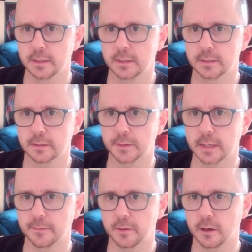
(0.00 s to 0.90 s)
So we
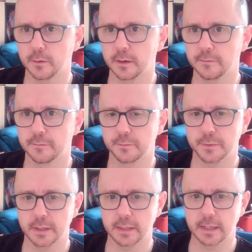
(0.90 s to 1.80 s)
get
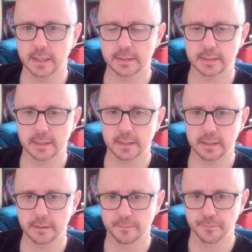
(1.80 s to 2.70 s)

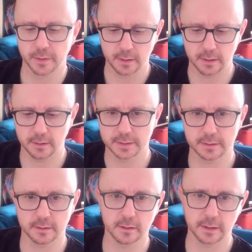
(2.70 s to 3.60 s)
OFBEAT, so
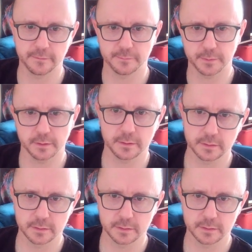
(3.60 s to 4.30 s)
lifeboat.